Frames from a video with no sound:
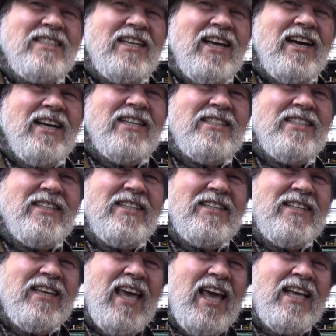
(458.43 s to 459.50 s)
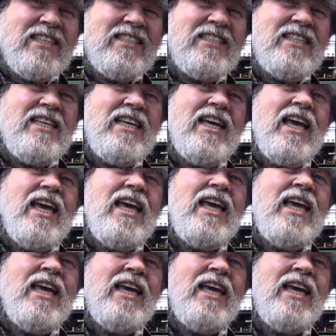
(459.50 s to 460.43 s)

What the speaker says: guys. You can't see, eh?